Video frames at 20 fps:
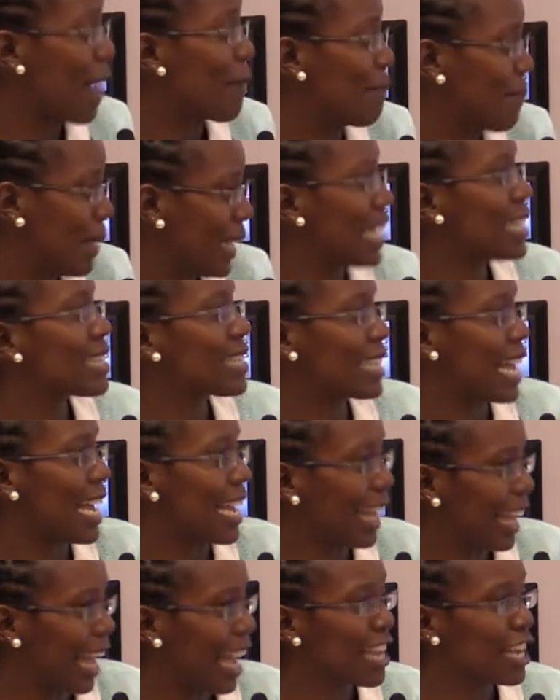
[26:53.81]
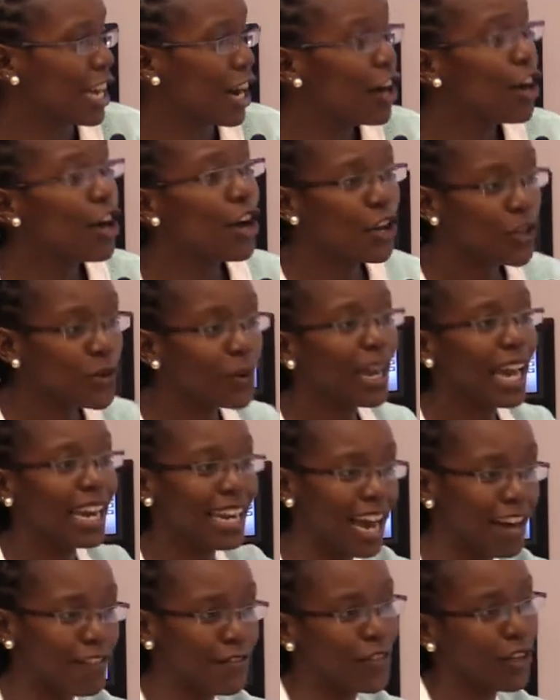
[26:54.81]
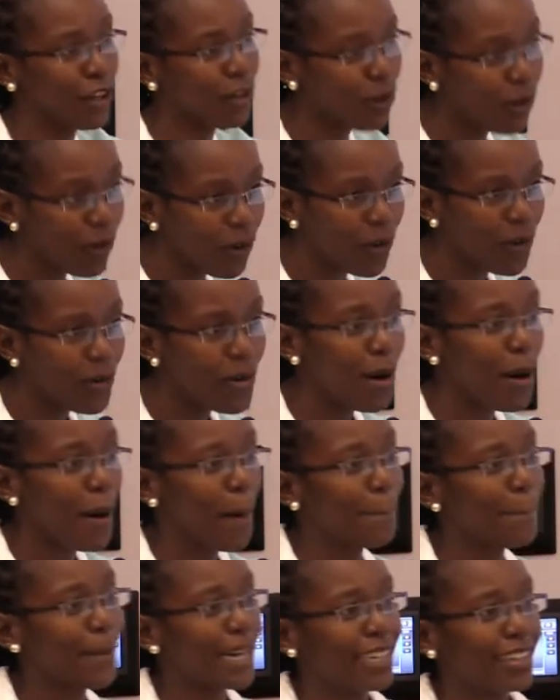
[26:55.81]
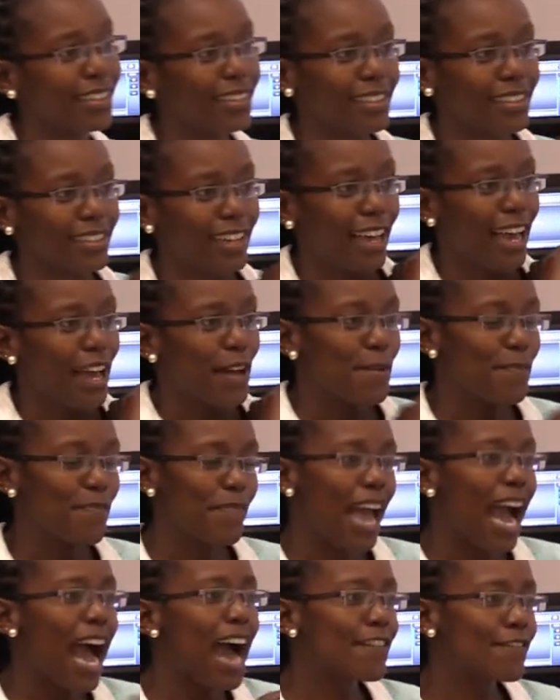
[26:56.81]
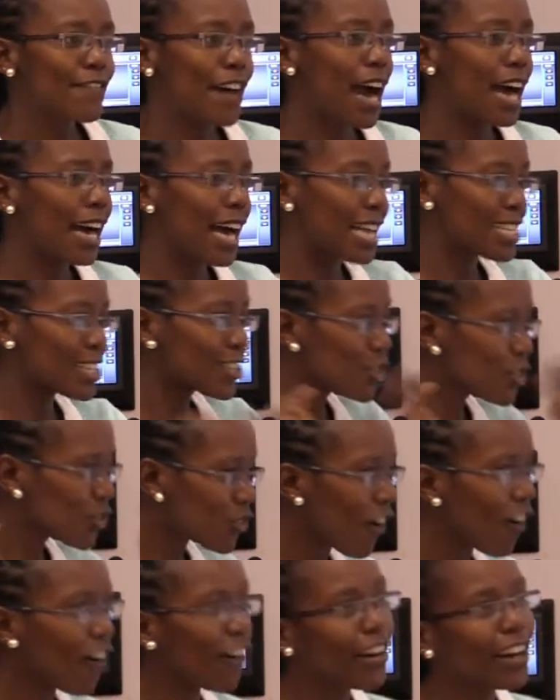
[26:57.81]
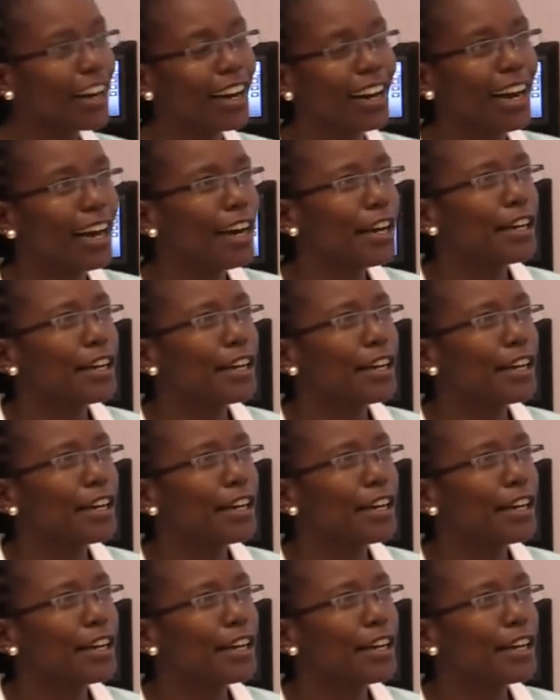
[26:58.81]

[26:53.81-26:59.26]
a place like Kenya, you can have the law, but have a strong